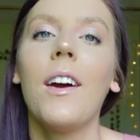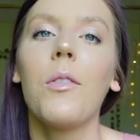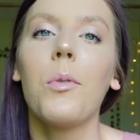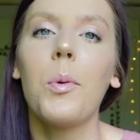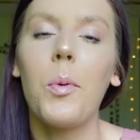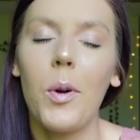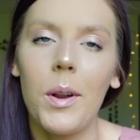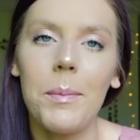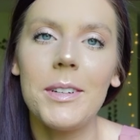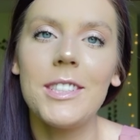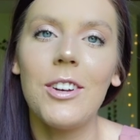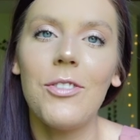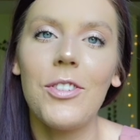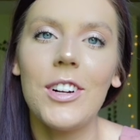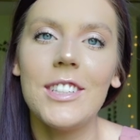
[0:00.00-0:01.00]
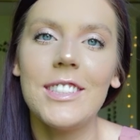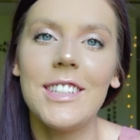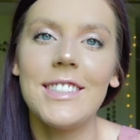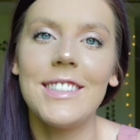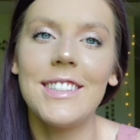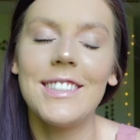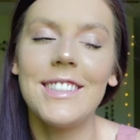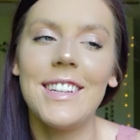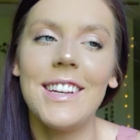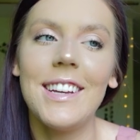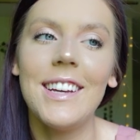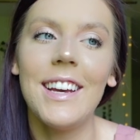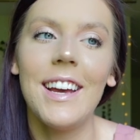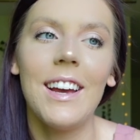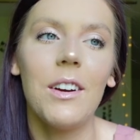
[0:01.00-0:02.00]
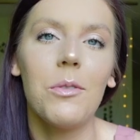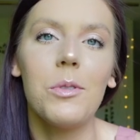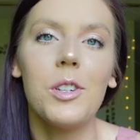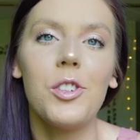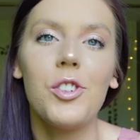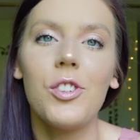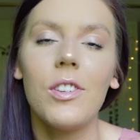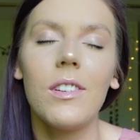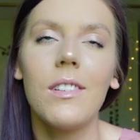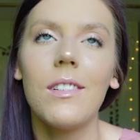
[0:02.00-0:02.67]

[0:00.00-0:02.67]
rewarding myself for consistency, which